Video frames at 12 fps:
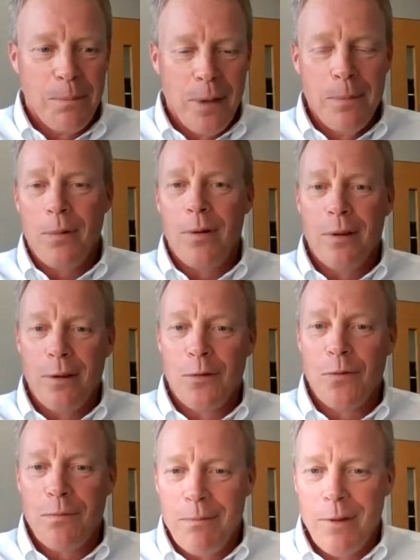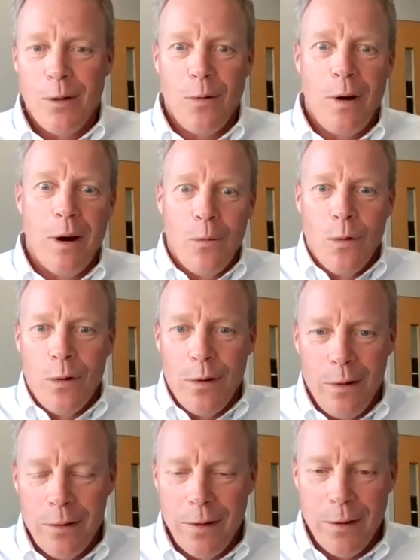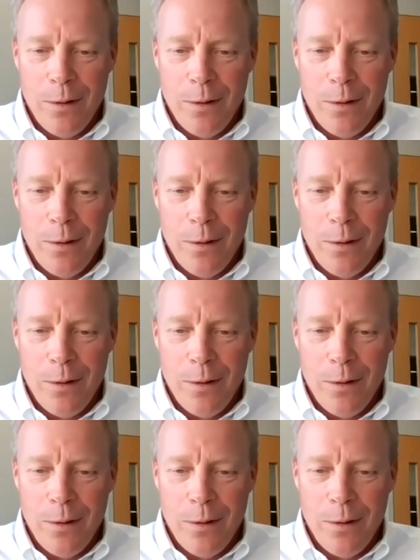people in our world,